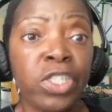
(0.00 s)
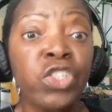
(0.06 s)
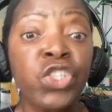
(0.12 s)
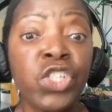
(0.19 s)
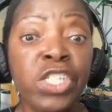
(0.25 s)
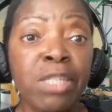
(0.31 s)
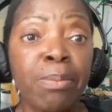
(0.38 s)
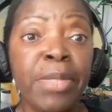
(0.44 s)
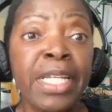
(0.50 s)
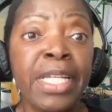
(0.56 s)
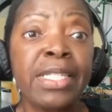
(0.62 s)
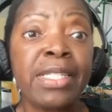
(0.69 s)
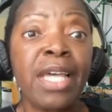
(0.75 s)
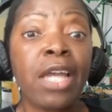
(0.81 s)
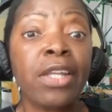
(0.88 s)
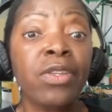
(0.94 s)
It just
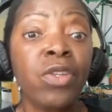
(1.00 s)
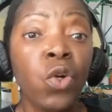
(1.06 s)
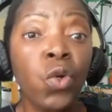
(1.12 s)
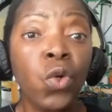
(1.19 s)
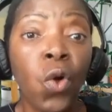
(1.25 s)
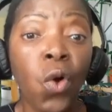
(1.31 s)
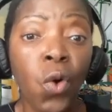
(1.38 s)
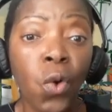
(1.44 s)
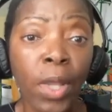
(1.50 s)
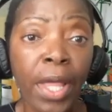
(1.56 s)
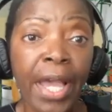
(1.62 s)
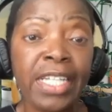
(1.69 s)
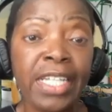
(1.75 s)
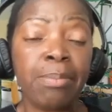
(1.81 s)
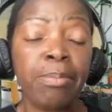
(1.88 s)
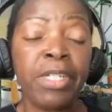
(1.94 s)
means that the goal
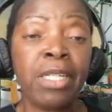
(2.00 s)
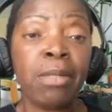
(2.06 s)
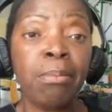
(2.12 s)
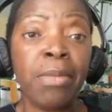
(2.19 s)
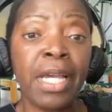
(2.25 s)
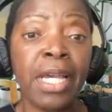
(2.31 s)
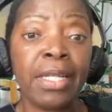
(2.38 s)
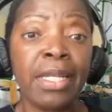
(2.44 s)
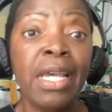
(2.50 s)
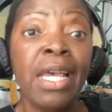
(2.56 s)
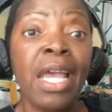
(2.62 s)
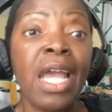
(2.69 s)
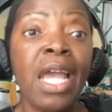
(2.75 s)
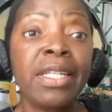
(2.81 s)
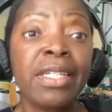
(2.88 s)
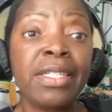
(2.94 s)
has been met
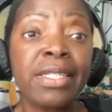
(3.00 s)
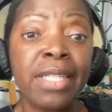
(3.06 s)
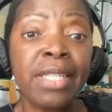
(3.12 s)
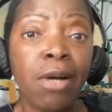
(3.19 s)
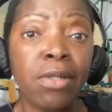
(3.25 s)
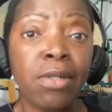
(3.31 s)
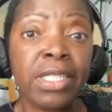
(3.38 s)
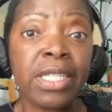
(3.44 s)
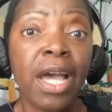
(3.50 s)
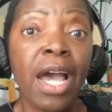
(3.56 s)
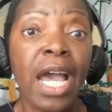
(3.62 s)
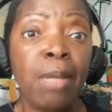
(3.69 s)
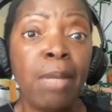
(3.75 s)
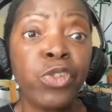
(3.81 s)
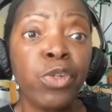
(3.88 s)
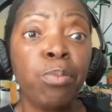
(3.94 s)
and it's now
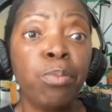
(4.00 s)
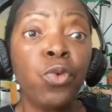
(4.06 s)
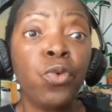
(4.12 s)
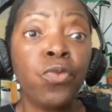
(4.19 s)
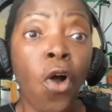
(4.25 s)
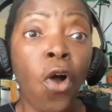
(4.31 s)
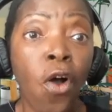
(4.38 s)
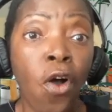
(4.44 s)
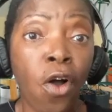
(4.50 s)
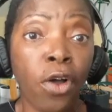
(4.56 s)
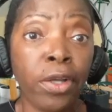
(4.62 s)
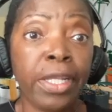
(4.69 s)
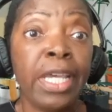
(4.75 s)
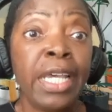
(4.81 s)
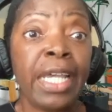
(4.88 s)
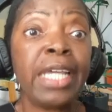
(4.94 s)
time to move on.